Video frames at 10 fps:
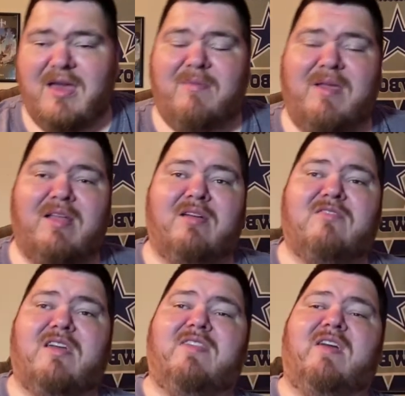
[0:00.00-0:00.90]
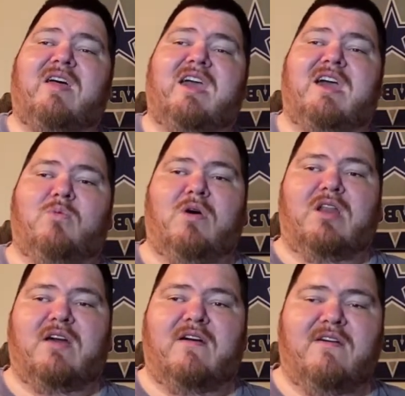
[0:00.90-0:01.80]
I mean, it looks like they only had
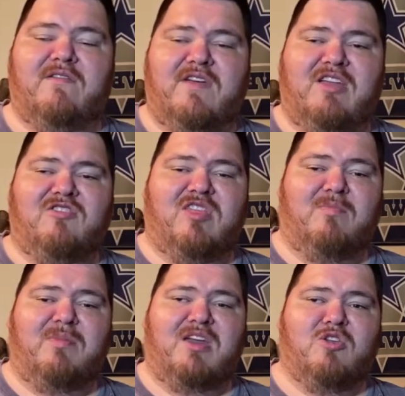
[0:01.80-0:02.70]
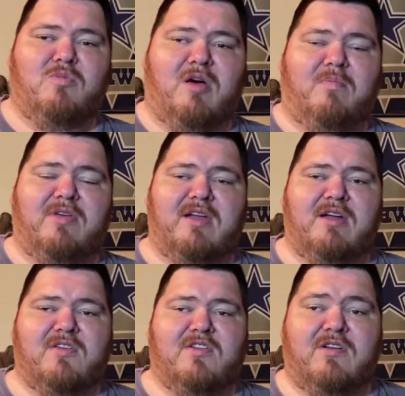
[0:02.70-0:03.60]
one of each of the baseball
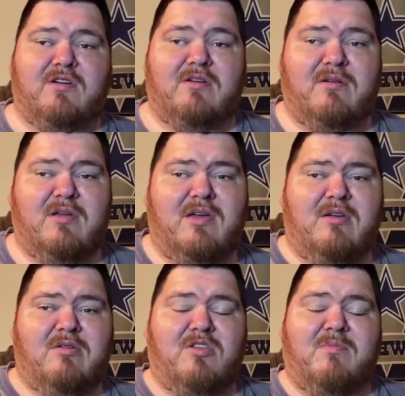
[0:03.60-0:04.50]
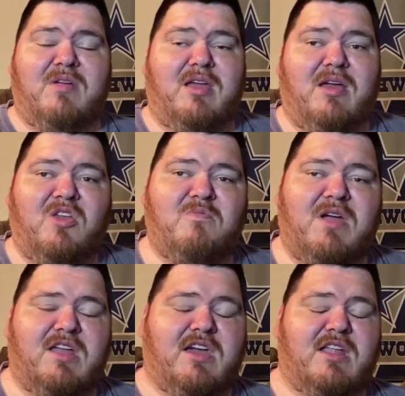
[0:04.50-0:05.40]
players, so somebody else
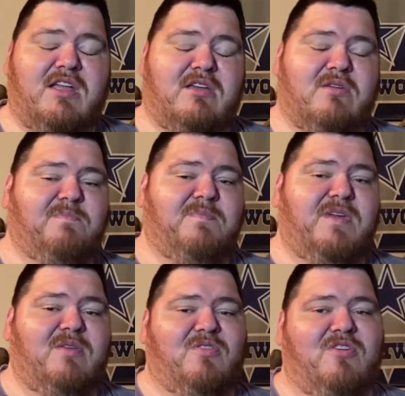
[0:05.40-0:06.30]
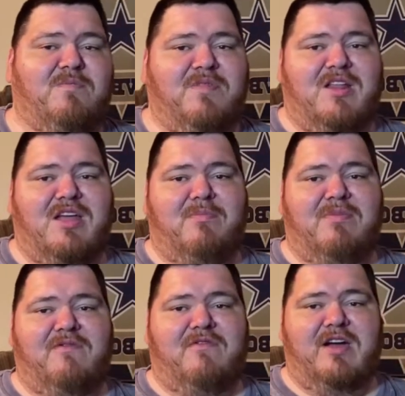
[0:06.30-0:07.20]
might have kind of scooped it up
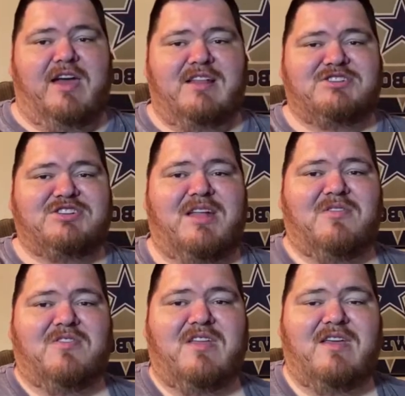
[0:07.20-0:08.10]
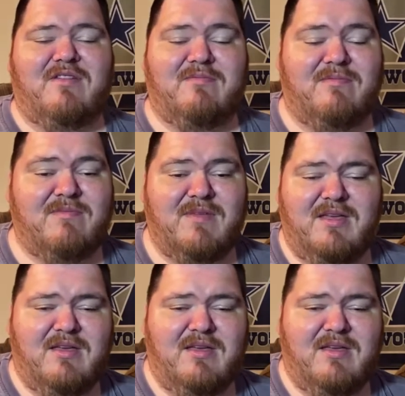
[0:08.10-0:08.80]
before I had a chance to even